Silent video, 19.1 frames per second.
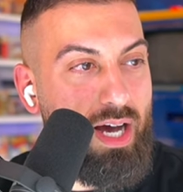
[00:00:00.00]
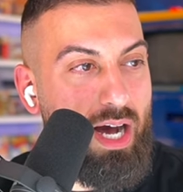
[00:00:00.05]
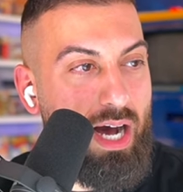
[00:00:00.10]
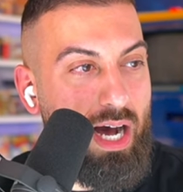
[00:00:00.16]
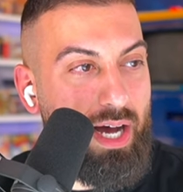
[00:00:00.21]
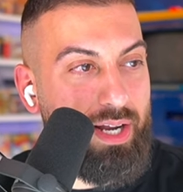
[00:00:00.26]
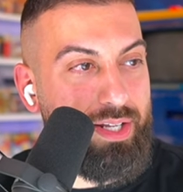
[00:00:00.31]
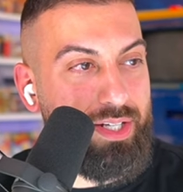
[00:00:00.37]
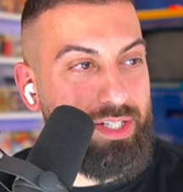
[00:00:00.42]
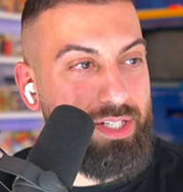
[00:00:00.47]

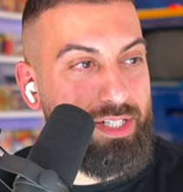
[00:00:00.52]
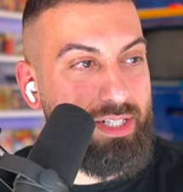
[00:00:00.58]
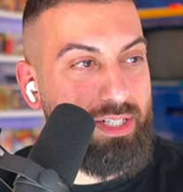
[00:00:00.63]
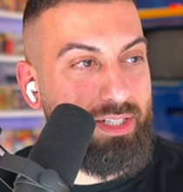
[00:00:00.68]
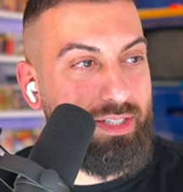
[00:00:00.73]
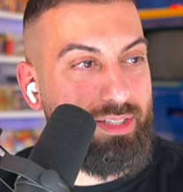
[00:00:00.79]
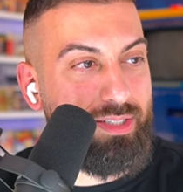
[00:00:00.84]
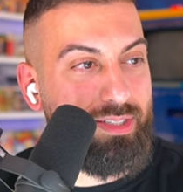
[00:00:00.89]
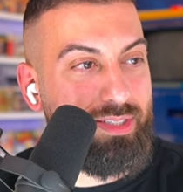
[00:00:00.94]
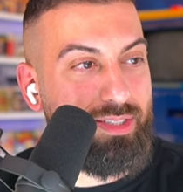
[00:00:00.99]
Oddish.
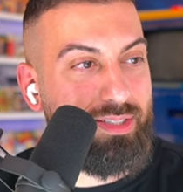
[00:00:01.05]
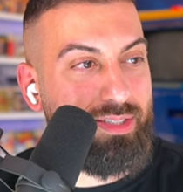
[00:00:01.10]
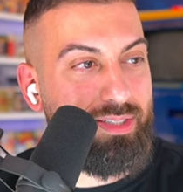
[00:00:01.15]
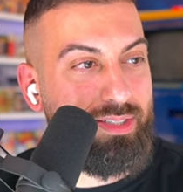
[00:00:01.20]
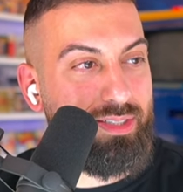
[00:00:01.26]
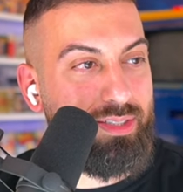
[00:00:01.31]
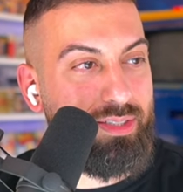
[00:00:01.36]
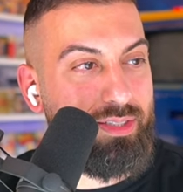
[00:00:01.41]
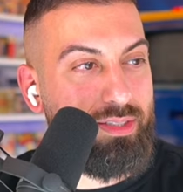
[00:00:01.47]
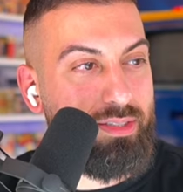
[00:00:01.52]

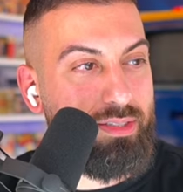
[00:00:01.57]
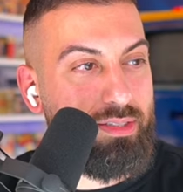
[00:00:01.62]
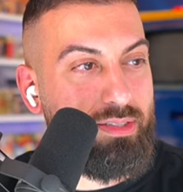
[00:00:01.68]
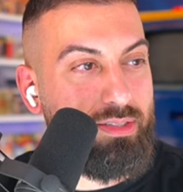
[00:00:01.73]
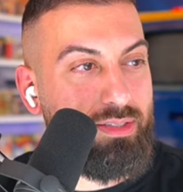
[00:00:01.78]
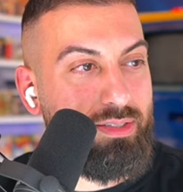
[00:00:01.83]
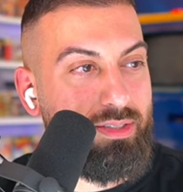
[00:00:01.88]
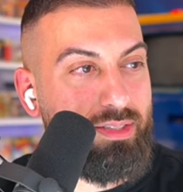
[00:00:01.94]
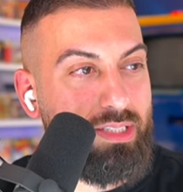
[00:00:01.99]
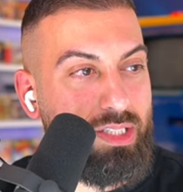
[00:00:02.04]

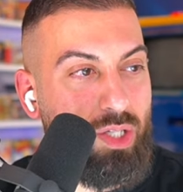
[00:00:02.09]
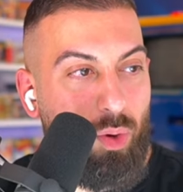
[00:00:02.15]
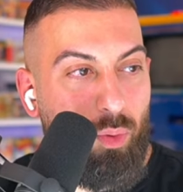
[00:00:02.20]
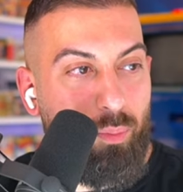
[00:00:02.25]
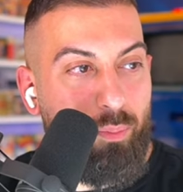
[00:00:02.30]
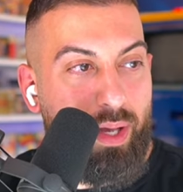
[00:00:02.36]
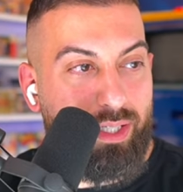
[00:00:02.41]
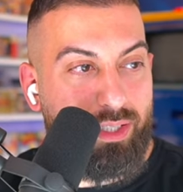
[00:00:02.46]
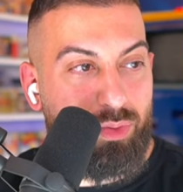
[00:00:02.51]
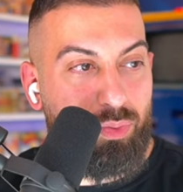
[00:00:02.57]

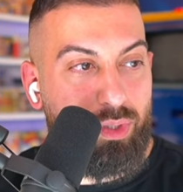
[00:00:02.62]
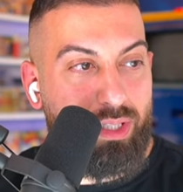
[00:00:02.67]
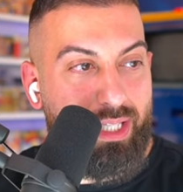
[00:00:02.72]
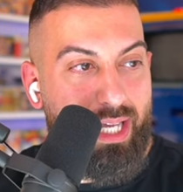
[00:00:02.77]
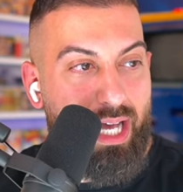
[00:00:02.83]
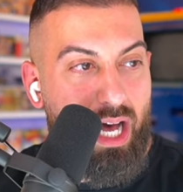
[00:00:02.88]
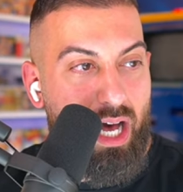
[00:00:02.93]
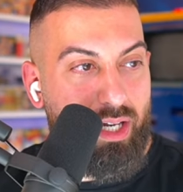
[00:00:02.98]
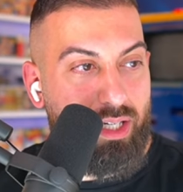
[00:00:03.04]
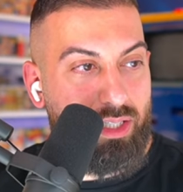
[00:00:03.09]
Don't mess with
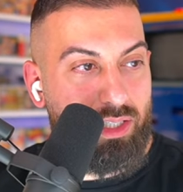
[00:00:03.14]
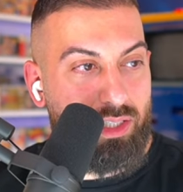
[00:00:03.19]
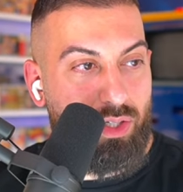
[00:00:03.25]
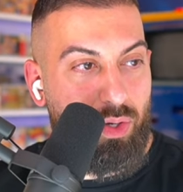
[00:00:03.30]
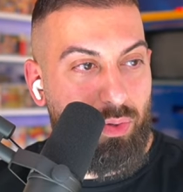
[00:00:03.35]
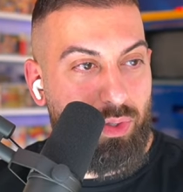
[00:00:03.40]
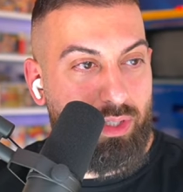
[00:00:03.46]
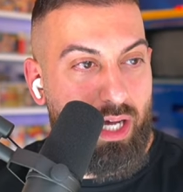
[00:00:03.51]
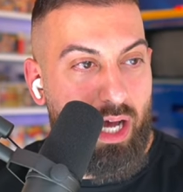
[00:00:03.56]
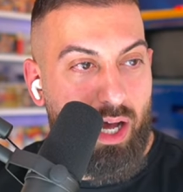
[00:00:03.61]
the Oddish,
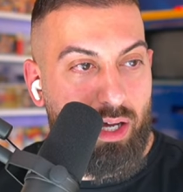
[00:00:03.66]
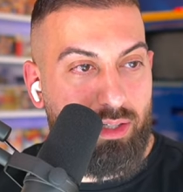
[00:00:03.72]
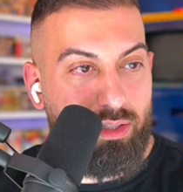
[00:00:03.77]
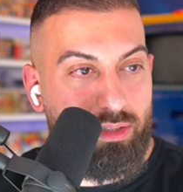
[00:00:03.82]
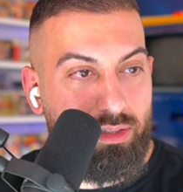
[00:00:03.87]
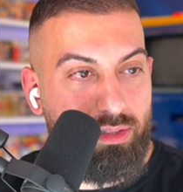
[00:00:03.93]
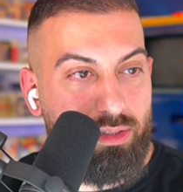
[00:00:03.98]
Totodile.